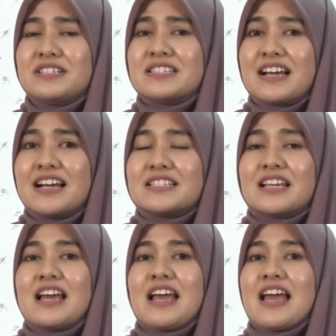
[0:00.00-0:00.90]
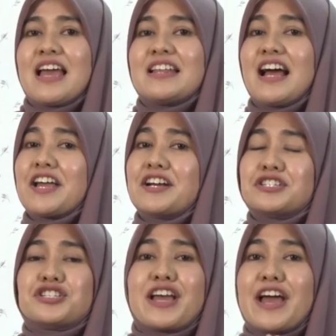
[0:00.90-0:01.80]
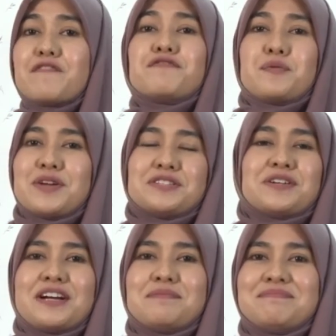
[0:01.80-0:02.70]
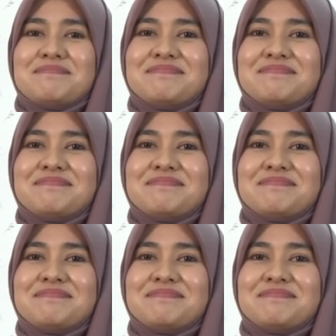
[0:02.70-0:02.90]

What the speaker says: to discuss, and I urge everyone to come.